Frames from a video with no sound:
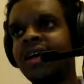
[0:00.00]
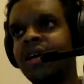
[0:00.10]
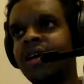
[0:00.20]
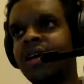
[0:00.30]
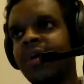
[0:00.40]

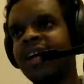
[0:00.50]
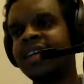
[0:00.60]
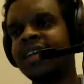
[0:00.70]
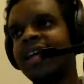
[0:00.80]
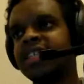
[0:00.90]
But that's the
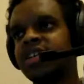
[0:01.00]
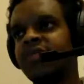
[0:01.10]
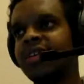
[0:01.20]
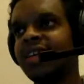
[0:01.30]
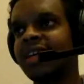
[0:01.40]
nature of the
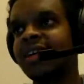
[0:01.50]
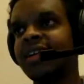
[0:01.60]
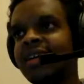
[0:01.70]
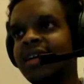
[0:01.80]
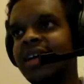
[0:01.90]
deal.
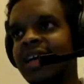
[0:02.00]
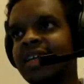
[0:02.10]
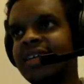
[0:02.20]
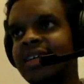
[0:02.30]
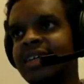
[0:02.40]

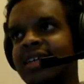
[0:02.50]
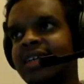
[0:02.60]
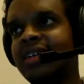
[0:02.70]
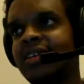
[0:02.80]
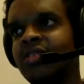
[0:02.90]
It
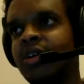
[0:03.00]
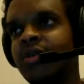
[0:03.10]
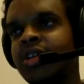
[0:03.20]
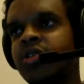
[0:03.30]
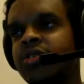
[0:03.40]

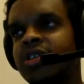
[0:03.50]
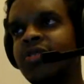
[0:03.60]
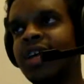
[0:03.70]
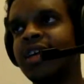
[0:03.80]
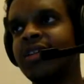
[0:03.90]
reduces
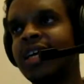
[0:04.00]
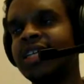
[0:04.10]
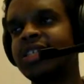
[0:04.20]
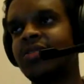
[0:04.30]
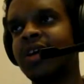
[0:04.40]
regulation, red
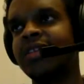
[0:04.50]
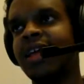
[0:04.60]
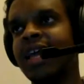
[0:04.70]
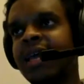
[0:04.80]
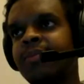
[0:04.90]
tape.
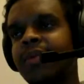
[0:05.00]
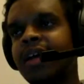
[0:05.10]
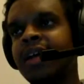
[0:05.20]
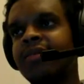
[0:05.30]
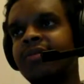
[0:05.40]
It
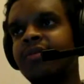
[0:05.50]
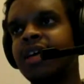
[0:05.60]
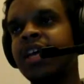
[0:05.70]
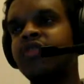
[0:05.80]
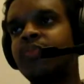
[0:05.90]
gives
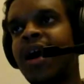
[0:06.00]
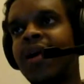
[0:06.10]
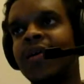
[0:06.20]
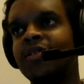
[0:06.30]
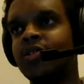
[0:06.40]
power to
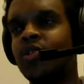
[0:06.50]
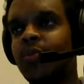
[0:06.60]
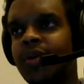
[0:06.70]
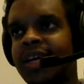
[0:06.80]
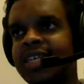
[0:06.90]

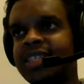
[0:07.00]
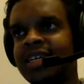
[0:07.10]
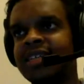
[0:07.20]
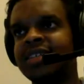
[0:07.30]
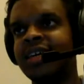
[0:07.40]
corporations,
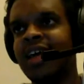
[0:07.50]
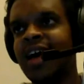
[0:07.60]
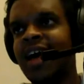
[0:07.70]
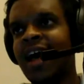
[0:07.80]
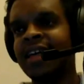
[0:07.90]
and
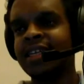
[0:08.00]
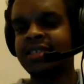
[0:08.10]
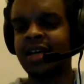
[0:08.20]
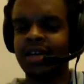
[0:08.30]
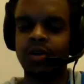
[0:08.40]
it's done
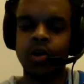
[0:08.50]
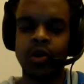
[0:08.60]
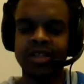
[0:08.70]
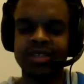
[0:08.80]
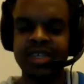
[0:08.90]
all in
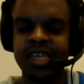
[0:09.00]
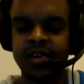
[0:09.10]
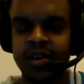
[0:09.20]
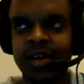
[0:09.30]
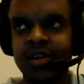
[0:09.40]
secret. You
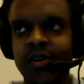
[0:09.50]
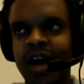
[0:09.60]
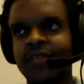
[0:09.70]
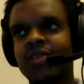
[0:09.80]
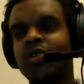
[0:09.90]
have to go
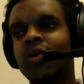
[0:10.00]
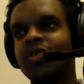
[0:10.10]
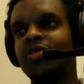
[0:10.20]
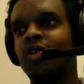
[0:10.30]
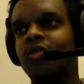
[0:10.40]
into a
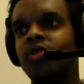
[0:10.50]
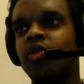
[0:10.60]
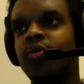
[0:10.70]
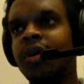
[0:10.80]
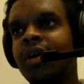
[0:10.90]
room
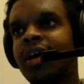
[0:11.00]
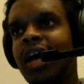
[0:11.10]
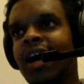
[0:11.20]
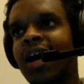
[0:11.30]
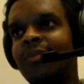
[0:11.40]

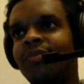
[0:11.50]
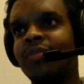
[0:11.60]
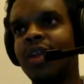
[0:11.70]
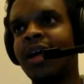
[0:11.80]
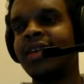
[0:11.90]
under
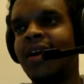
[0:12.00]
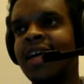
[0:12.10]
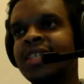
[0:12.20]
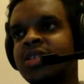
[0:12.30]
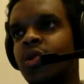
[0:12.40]

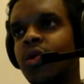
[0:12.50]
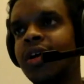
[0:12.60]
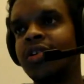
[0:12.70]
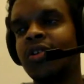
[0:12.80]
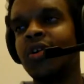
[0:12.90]
escort. You're not
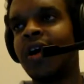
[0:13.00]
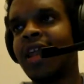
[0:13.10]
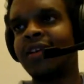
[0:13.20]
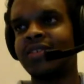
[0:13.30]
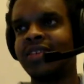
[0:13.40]
allowed to
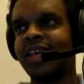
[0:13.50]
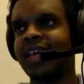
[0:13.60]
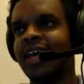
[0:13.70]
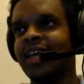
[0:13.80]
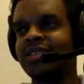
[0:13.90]
take
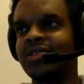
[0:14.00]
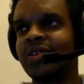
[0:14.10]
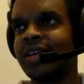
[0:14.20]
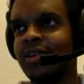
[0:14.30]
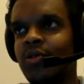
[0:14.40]
electronic
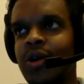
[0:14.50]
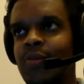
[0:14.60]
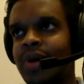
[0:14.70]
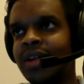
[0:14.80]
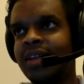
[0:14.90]

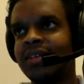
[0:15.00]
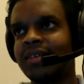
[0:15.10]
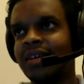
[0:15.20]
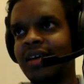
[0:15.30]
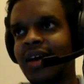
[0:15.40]
equipment.
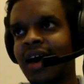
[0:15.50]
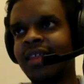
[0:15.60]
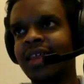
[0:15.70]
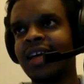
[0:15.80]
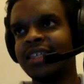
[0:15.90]
I think that
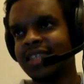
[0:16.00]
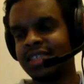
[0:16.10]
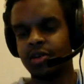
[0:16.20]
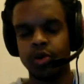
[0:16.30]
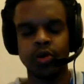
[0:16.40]
says it all,
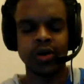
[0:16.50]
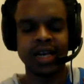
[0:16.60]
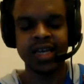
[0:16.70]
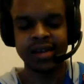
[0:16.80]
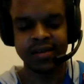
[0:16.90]
really,
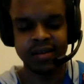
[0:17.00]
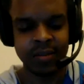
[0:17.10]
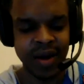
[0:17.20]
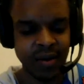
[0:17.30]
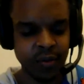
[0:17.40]
about
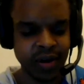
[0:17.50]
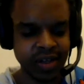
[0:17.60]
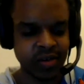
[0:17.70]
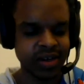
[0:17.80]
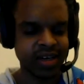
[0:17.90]
what you can
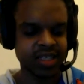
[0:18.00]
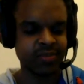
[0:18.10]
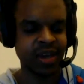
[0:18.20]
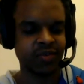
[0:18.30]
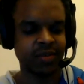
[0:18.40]
expect from
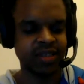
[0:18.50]
this kind